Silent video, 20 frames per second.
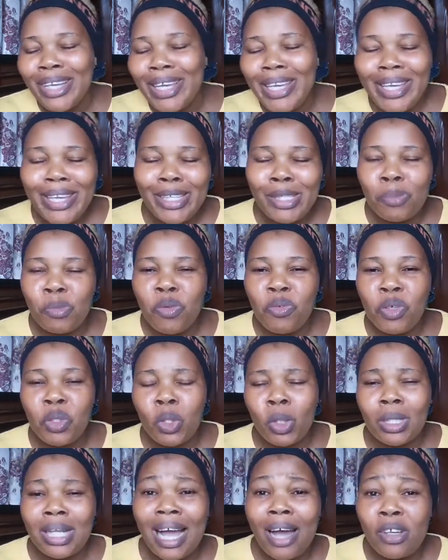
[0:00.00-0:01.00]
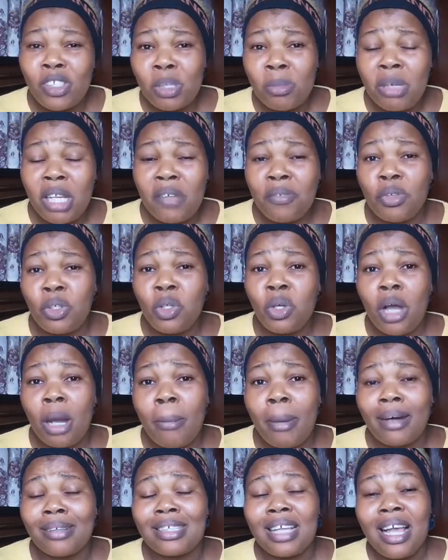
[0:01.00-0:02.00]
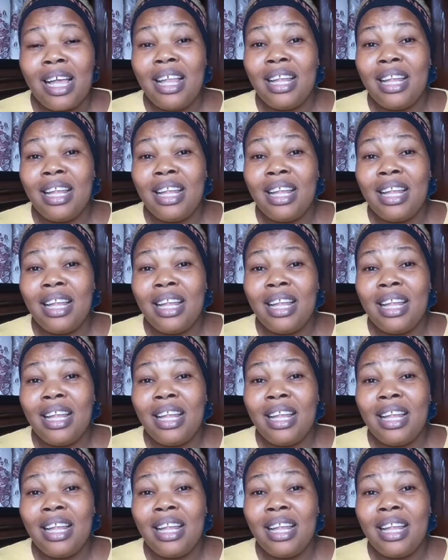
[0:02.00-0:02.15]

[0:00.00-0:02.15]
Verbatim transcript: he is moving on. I also made a video about